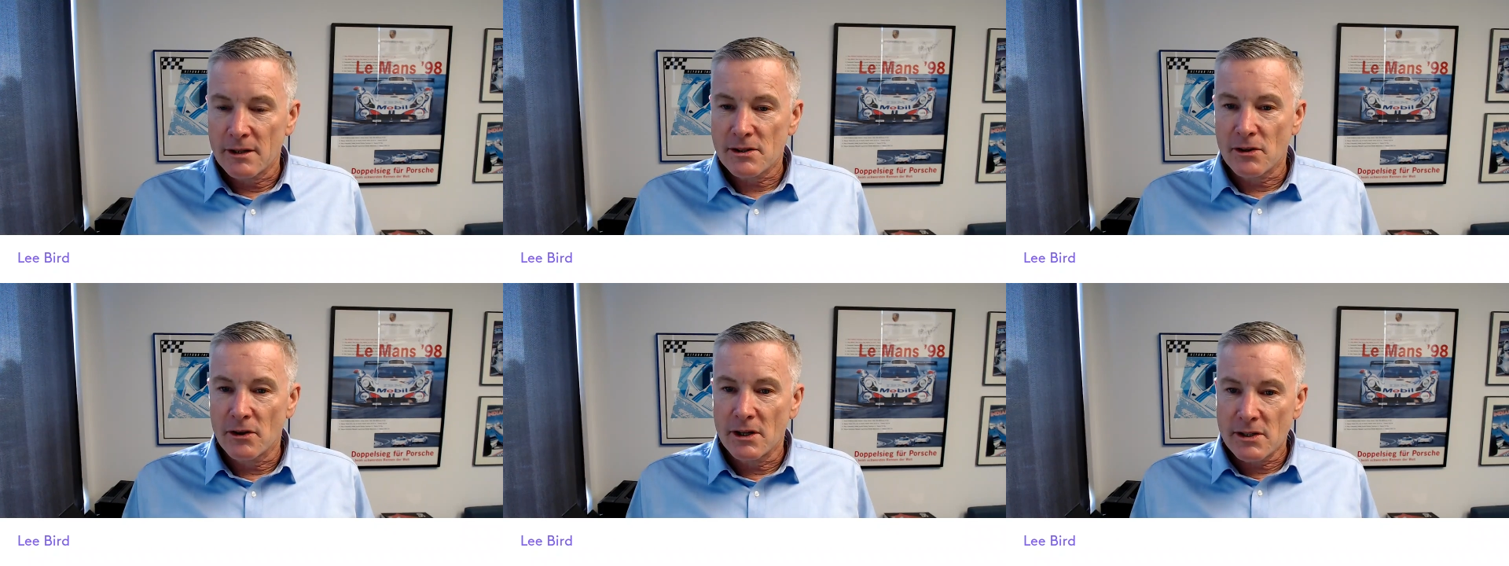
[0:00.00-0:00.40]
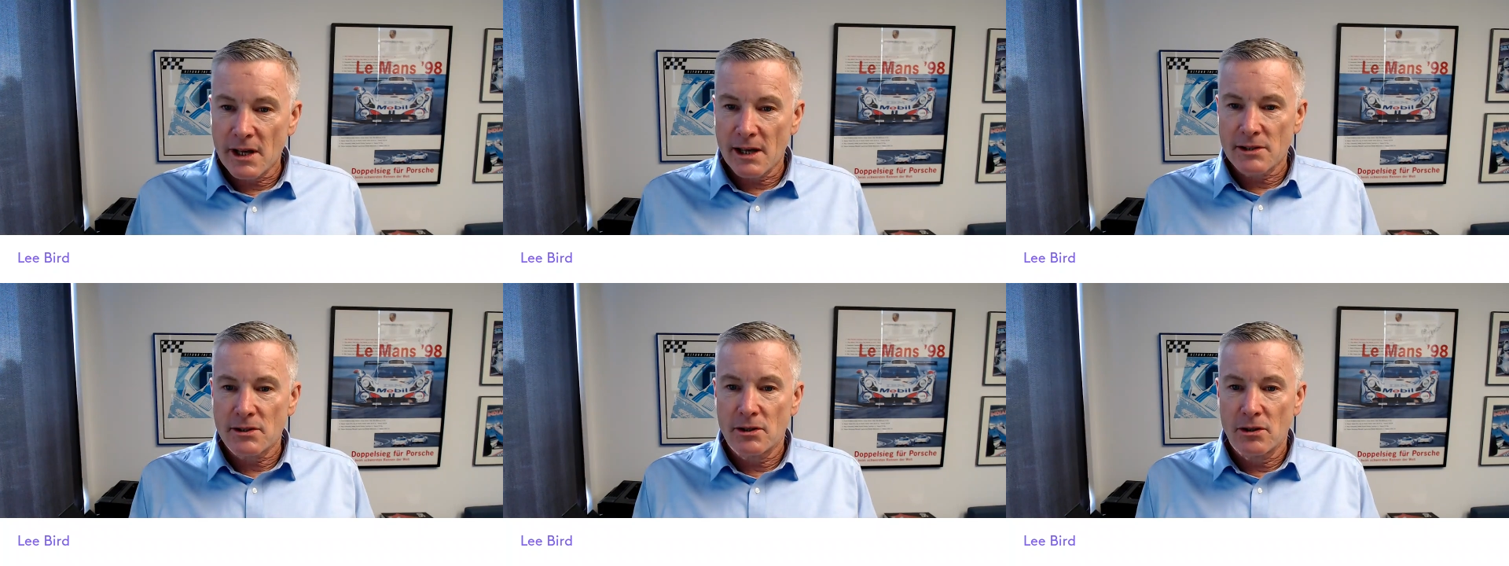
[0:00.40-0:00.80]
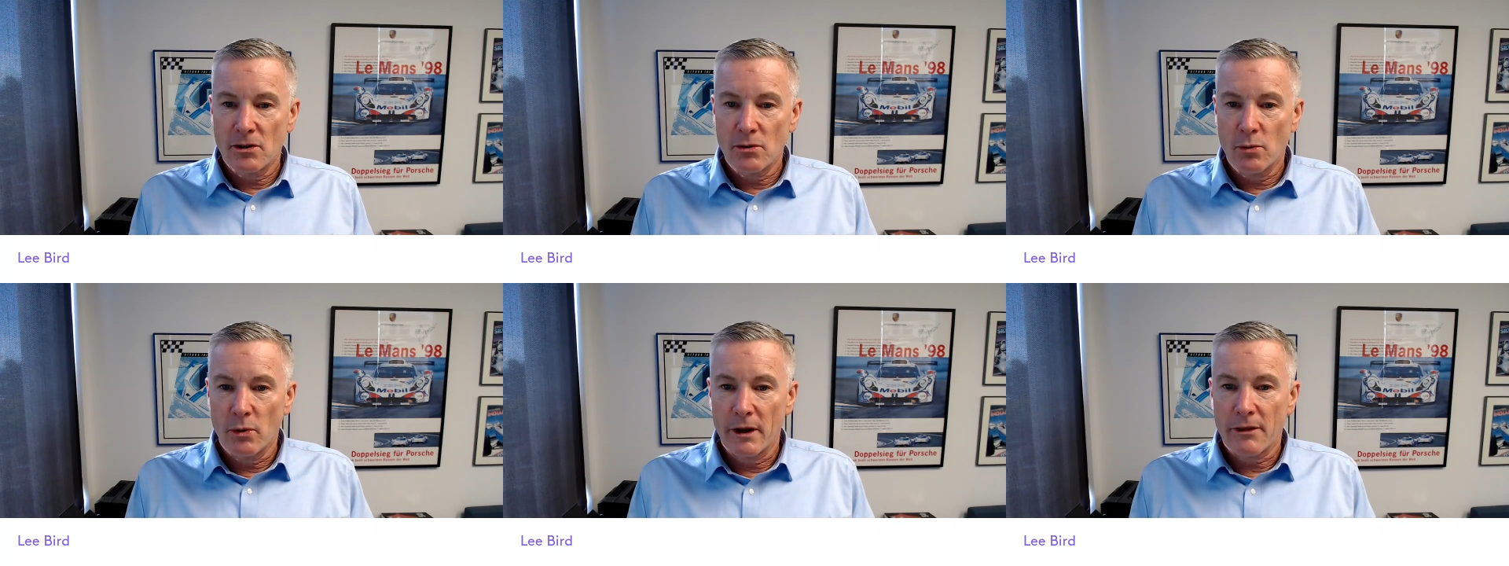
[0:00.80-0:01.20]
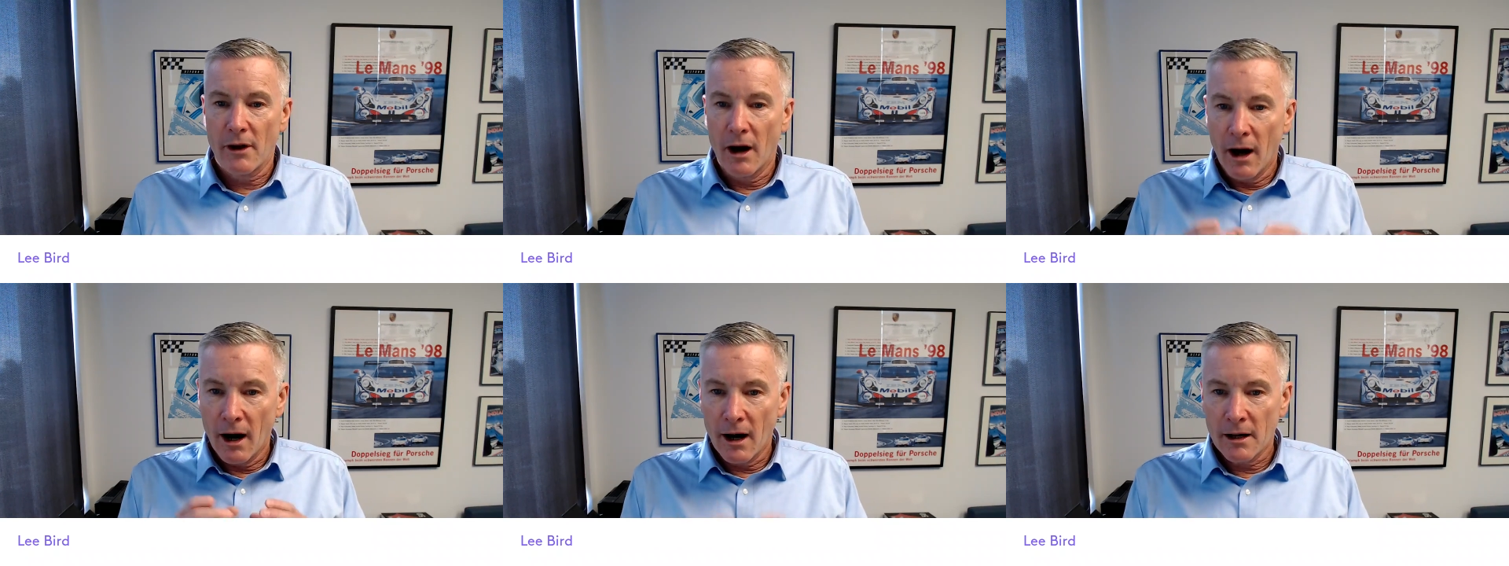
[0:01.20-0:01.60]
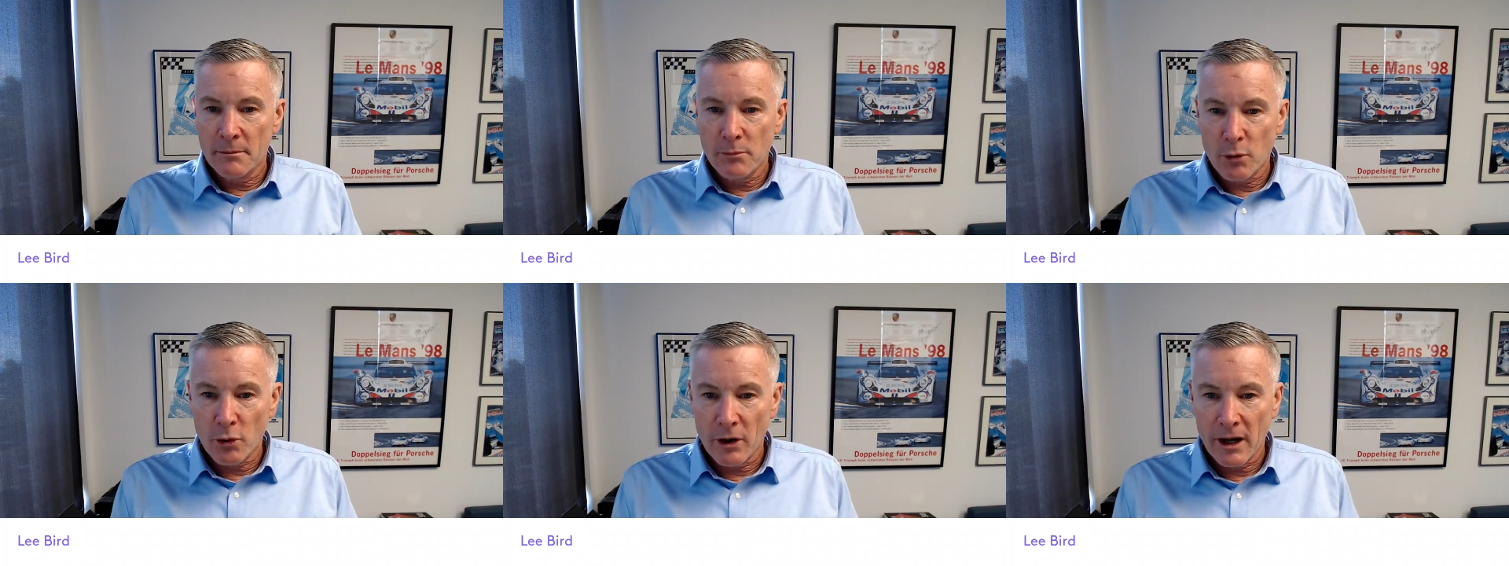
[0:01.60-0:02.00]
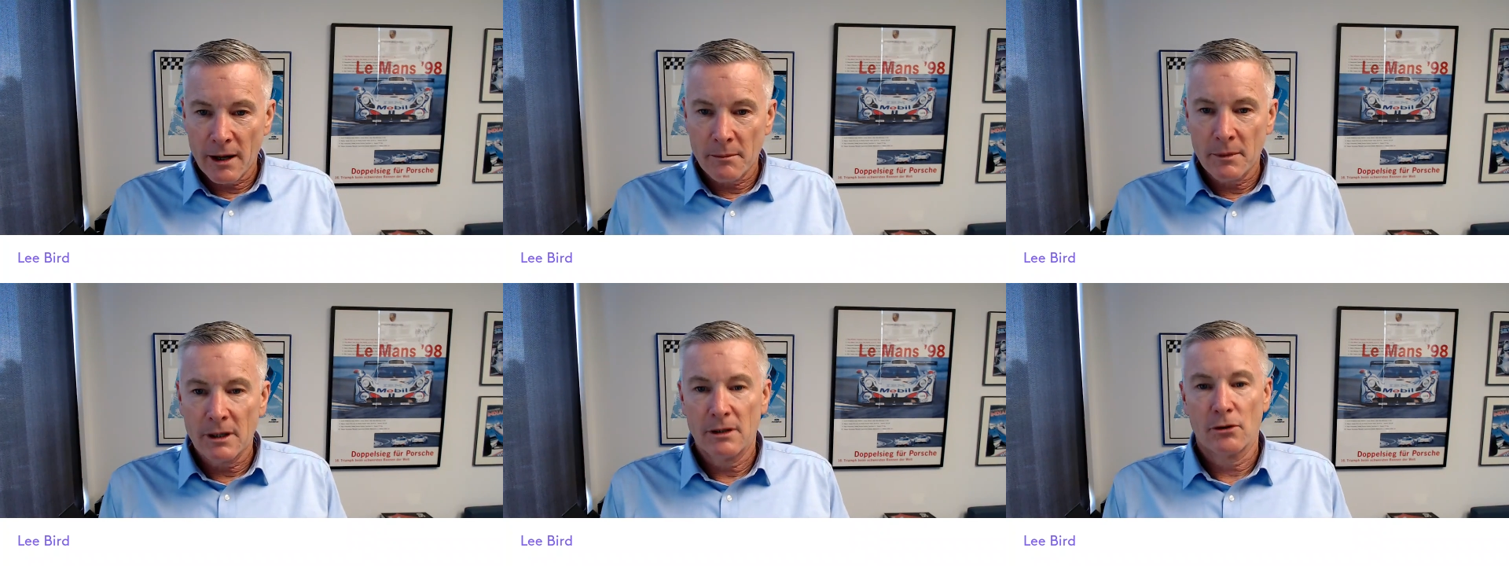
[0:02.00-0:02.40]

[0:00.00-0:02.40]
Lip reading: So this has to do with on-prem